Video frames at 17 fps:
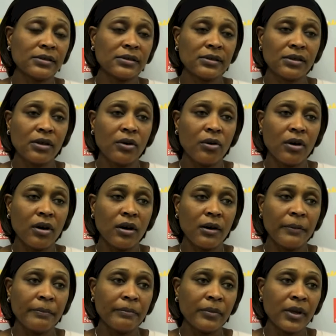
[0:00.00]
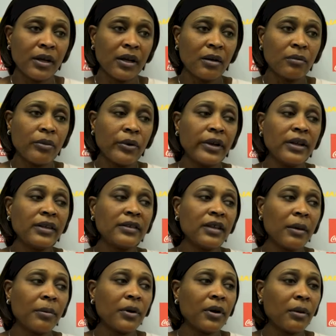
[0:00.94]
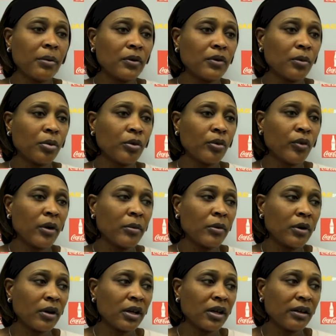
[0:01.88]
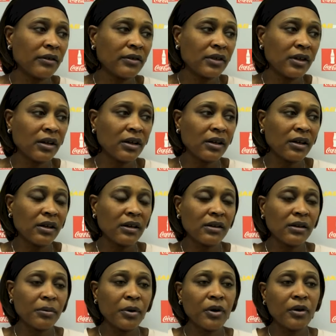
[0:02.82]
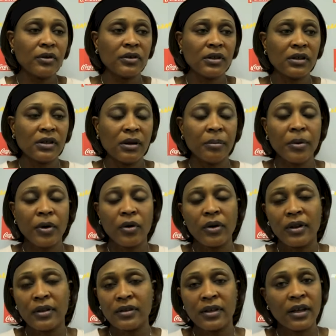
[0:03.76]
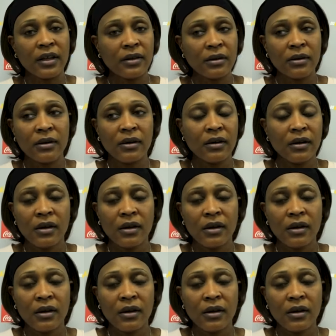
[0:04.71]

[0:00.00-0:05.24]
So um, Brittany stepping up on the perimeter gives uh, uh the, pose, the opponents another